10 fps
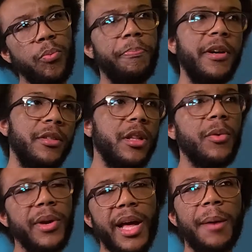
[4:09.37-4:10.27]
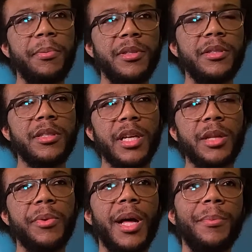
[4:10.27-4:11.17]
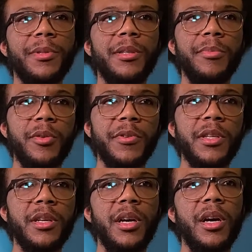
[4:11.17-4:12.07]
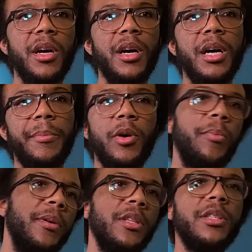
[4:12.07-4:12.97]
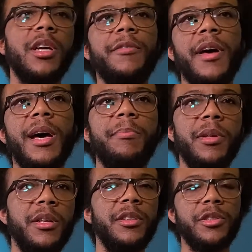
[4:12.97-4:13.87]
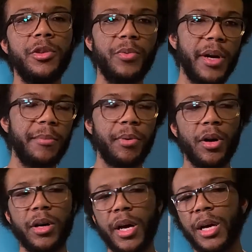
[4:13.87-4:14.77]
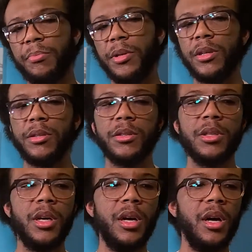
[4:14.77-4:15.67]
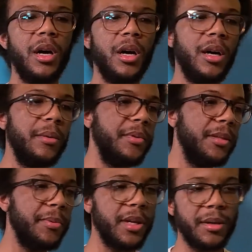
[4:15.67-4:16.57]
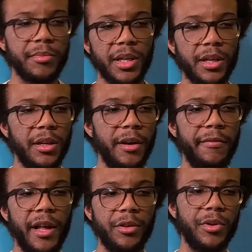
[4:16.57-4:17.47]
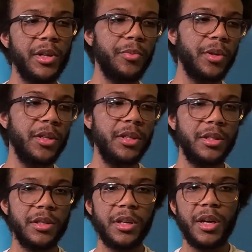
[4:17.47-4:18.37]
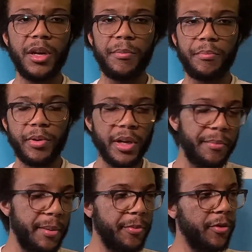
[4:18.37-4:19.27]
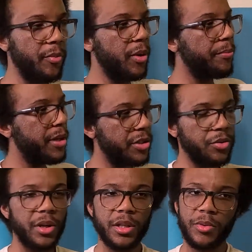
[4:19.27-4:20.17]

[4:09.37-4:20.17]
basically what happens is exactly what happens in the movie. A whole bunch of stuff happens. The rain part happens. He becomes like a Valorant, where he's bringing people from one place to another.